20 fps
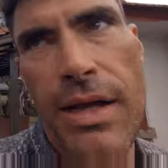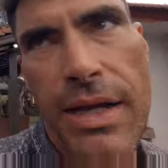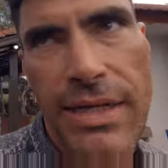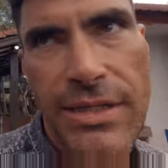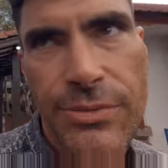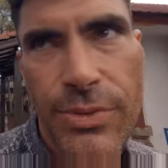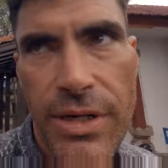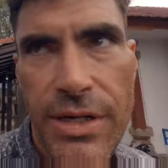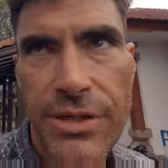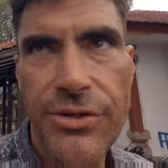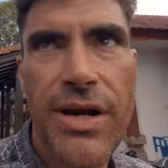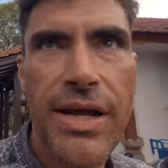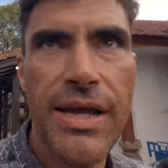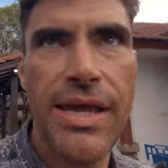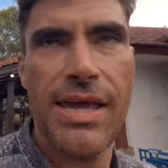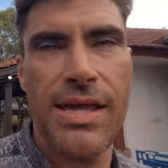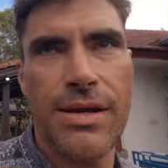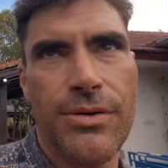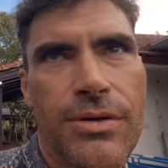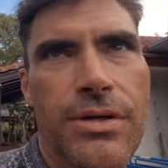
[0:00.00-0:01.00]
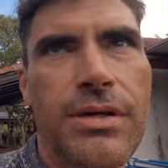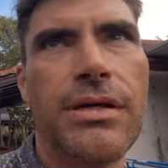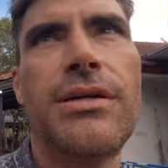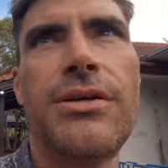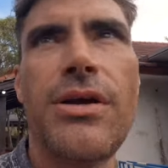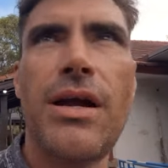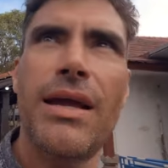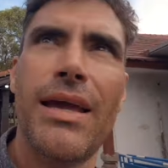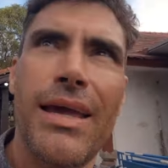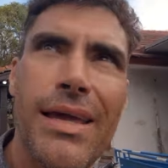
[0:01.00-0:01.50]
Okay, so we're gonna try and get in. Gonna
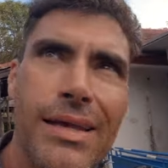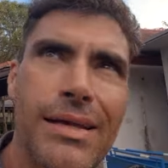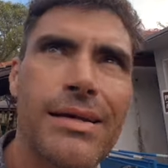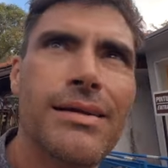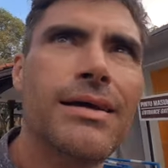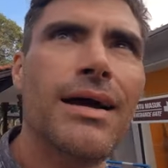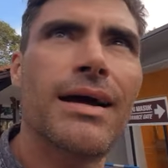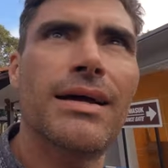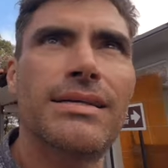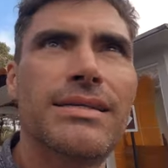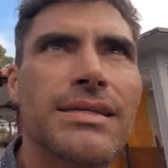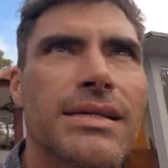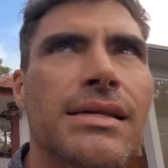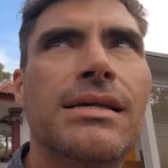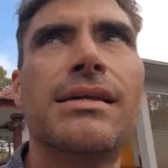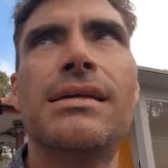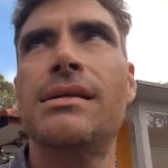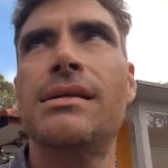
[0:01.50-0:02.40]
try and get in, guys.